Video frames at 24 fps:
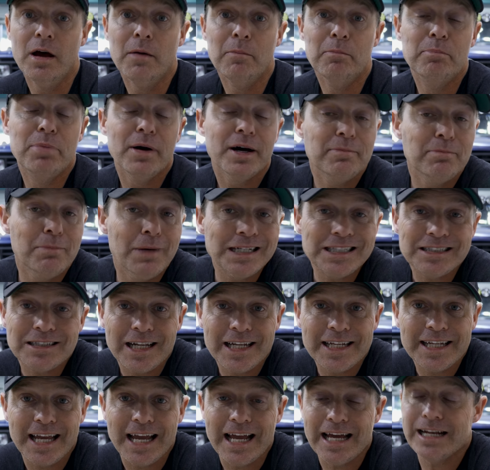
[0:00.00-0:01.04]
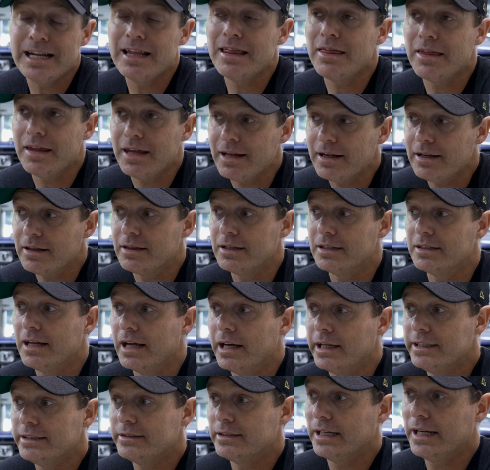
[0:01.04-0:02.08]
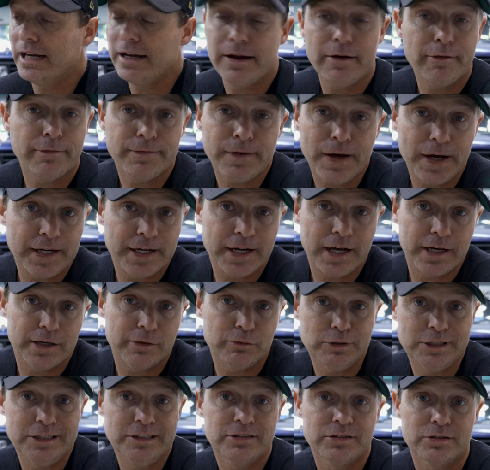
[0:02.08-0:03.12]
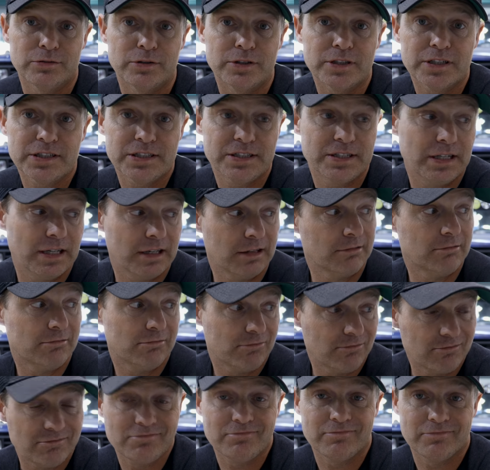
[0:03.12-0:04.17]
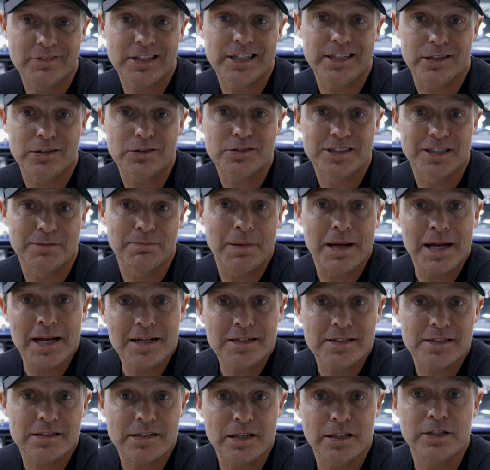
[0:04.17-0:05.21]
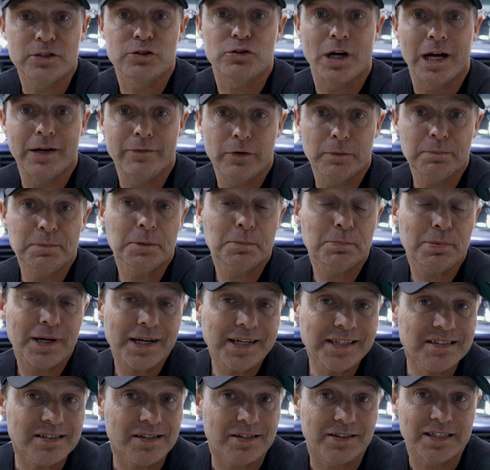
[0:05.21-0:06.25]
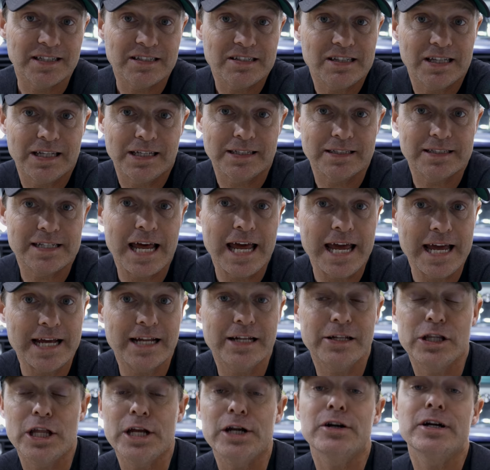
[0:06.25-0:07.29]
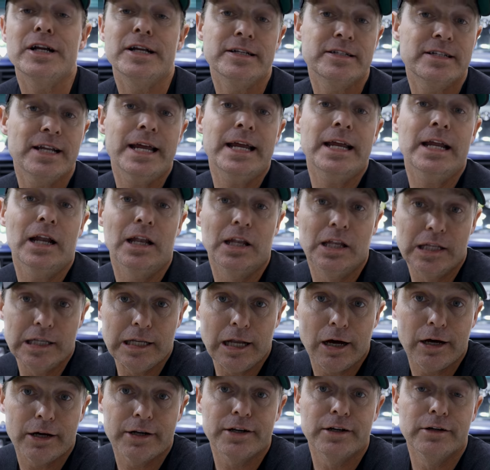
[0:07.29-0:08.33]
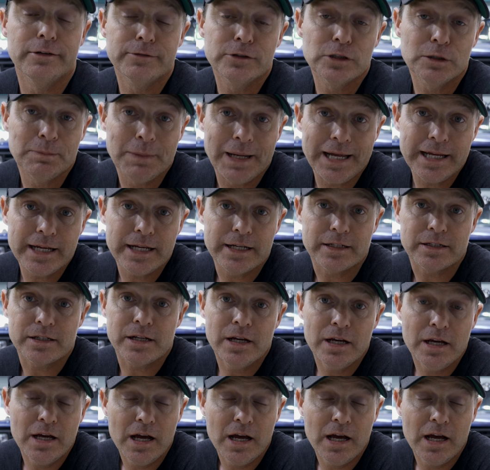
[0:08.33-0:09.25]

But much like anything that is a finite resource, you know, demand is going to drive up the price on these things, and there is a lot of demand.